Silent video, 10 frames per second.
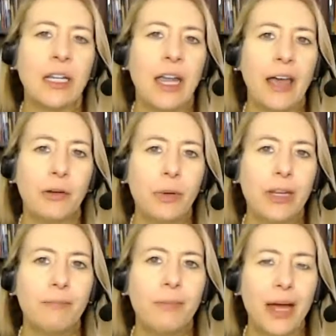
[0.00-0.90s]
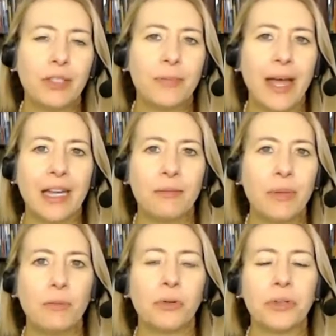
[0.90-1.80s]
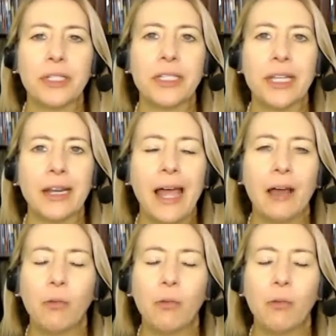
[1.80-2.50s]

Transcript: How do we bounce back and be more resilient?